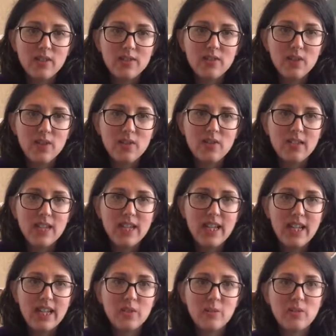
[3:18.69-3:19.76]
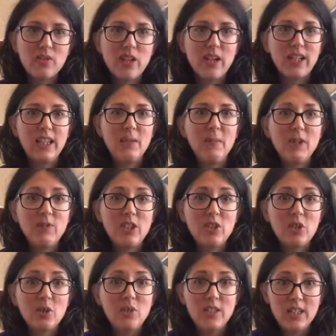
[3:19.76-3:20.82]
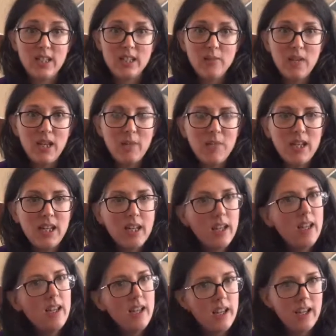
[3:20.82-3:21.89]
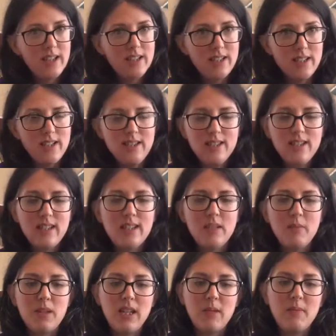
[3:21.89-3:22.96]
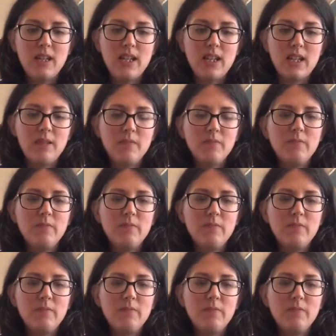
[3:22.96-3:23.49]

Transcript: So you see the animals talking about, did you see the baby? I did see the baby.